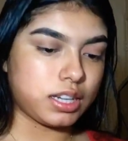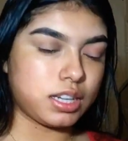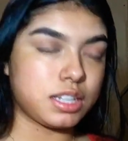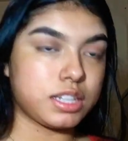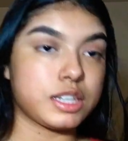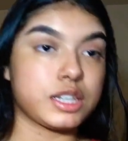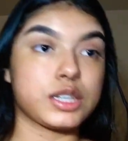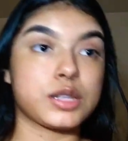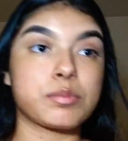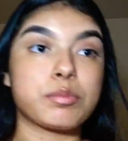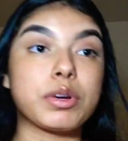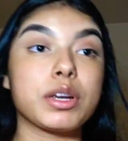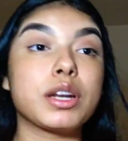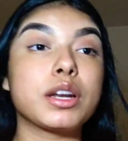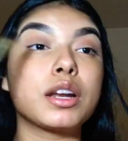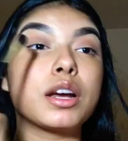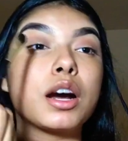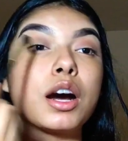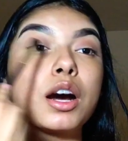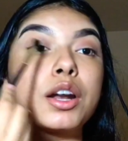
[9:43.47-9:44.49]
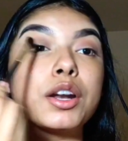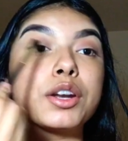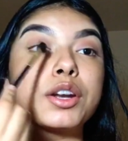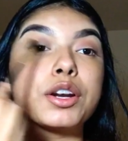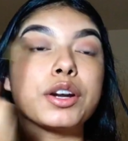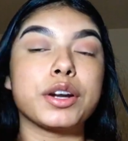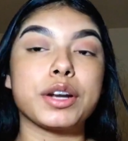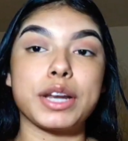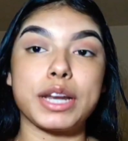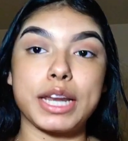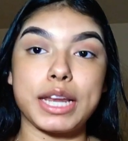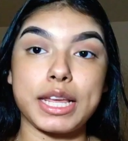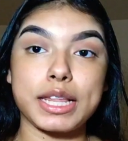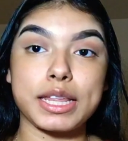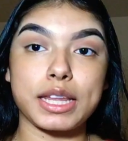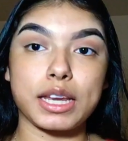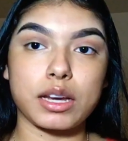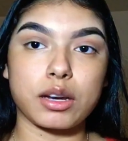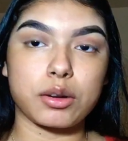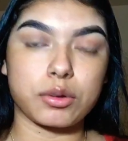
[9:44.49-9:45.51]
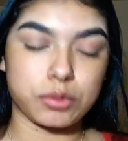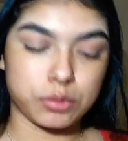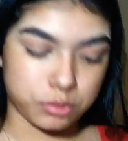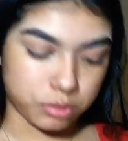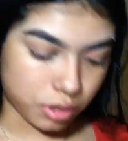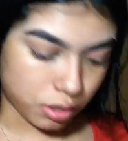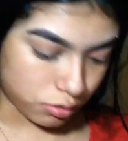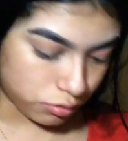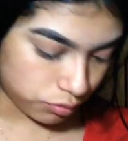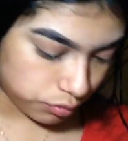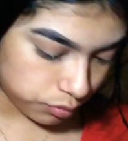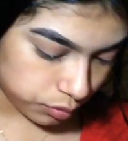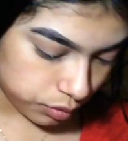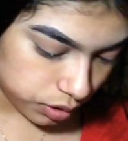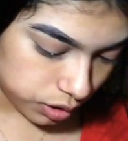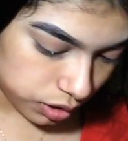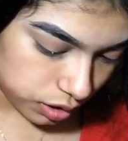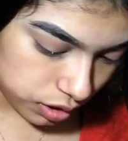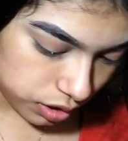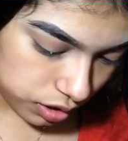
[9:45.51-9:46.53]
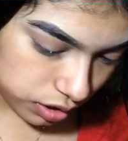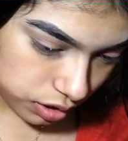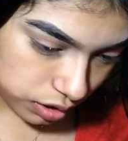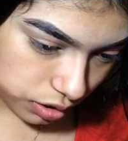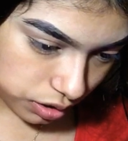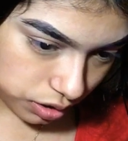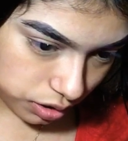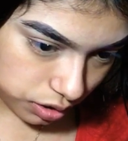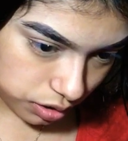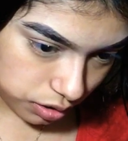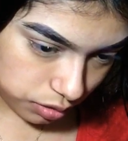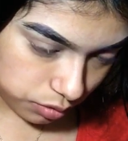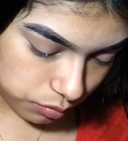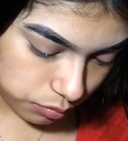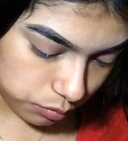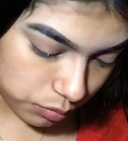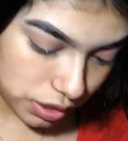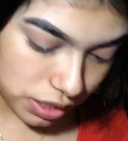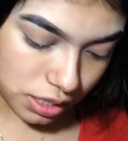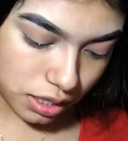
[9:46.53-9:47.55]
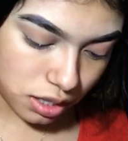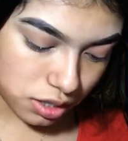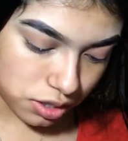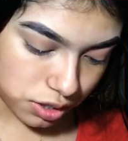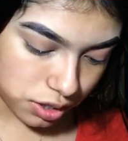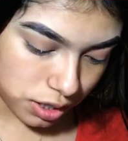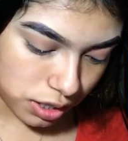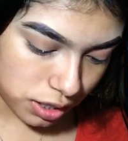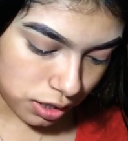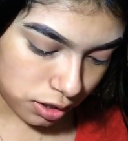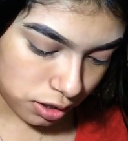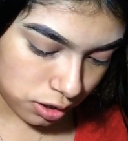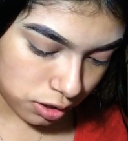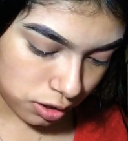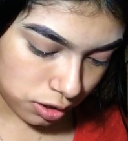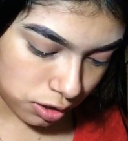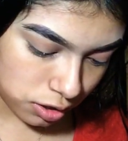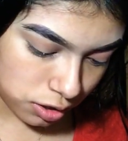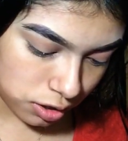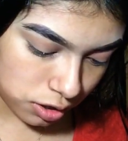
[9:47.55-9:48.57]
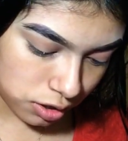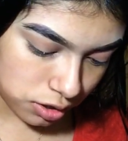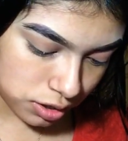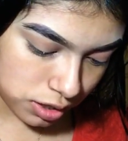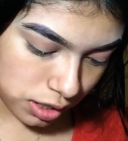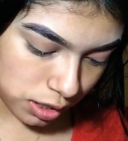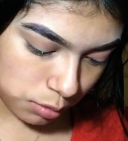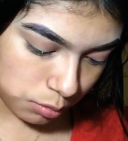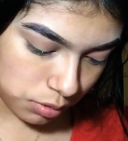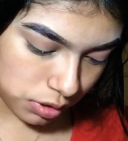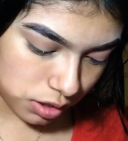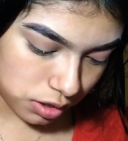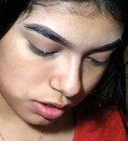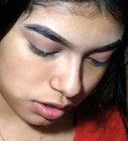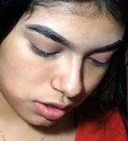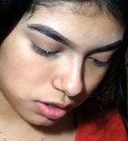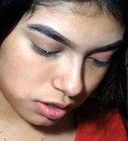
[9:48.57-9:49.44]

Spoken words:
and just put it underneath all the other colors that I put.